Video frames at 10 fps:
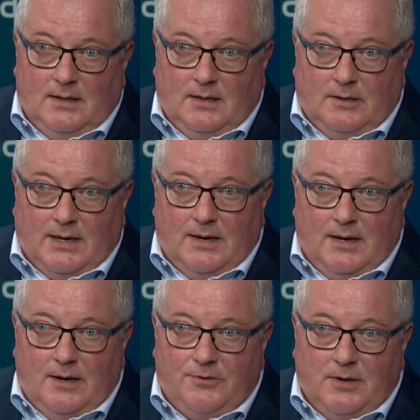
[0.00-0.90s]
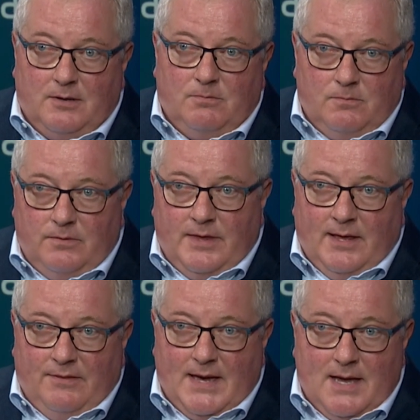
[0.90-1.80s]
you know, I think
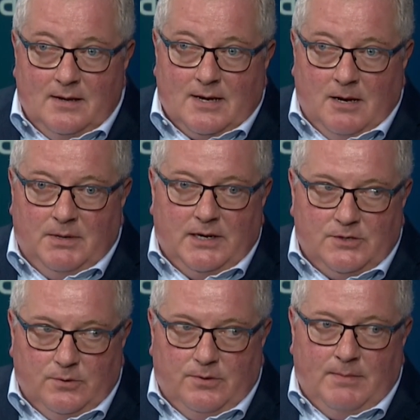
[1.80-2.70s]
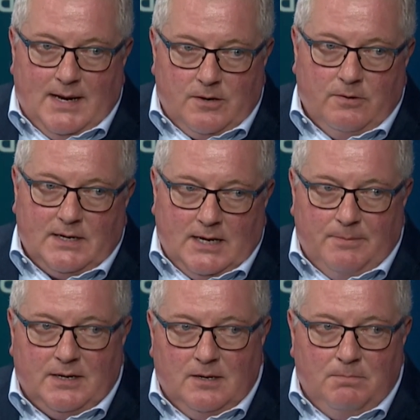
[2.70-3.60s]
that in combination with the
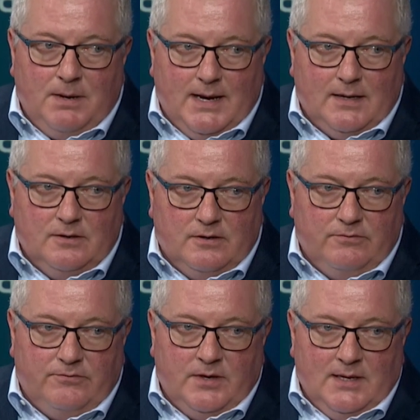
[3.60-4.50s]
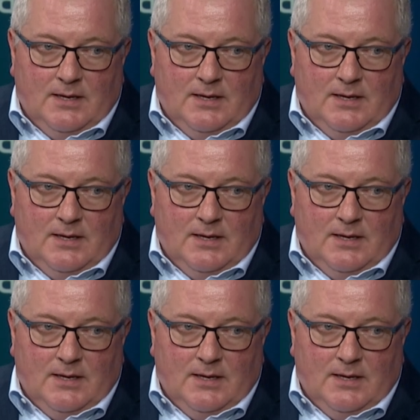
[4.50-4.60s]
macroeconomic impact of